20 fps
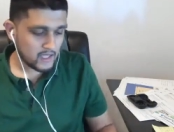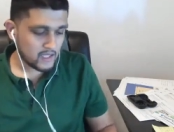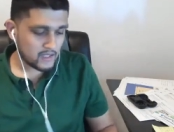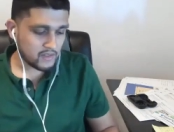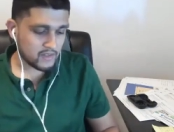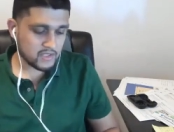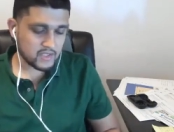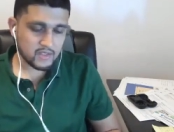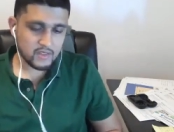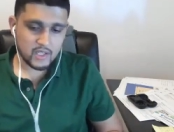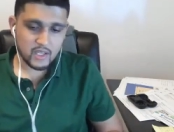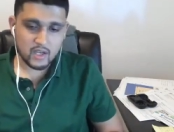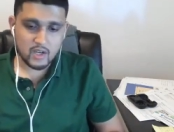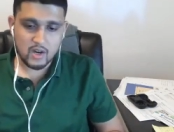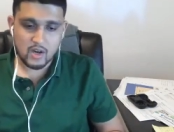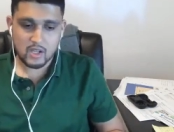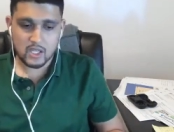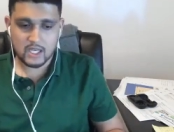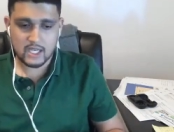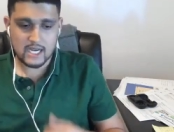there's a thing
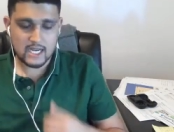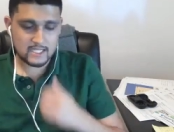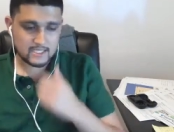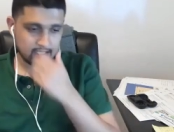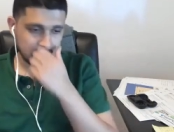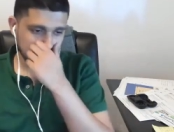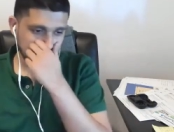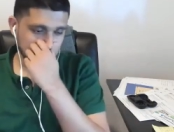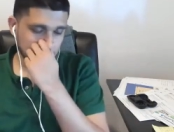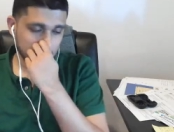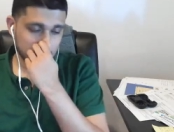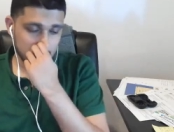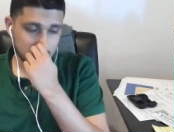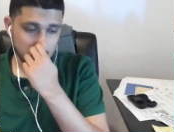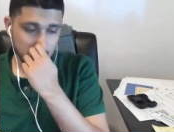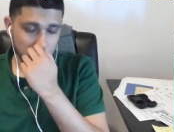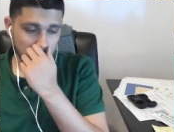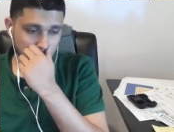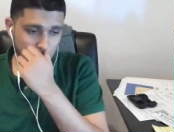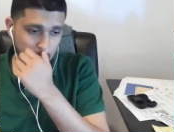called context
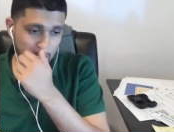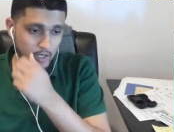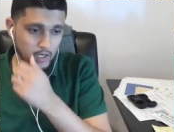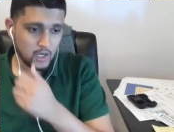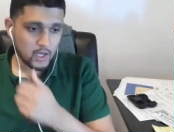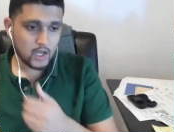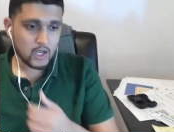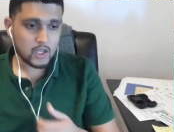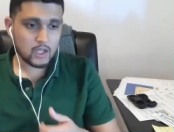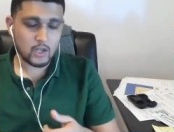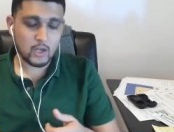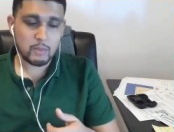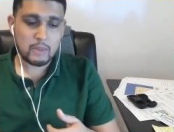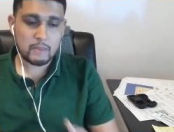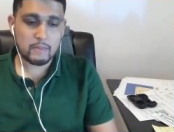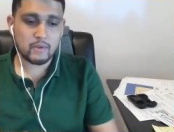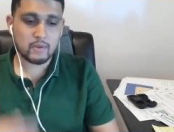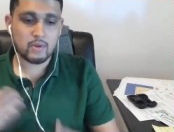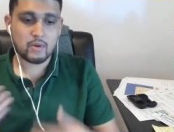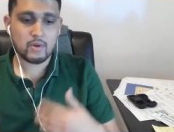switching where, you know,
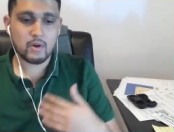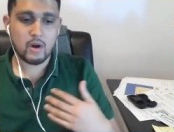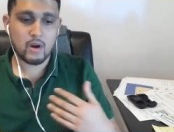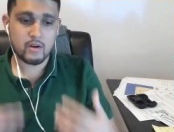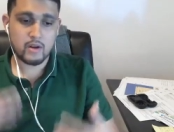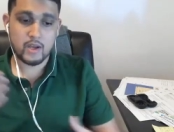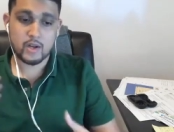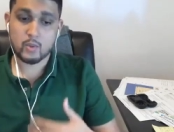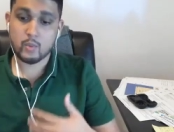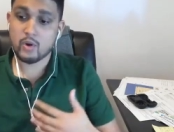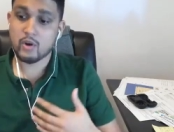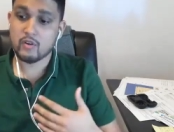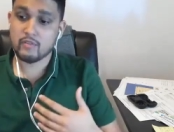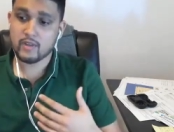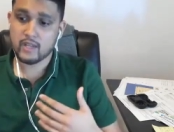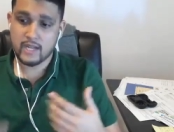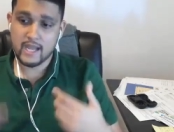people don't are not aware of it.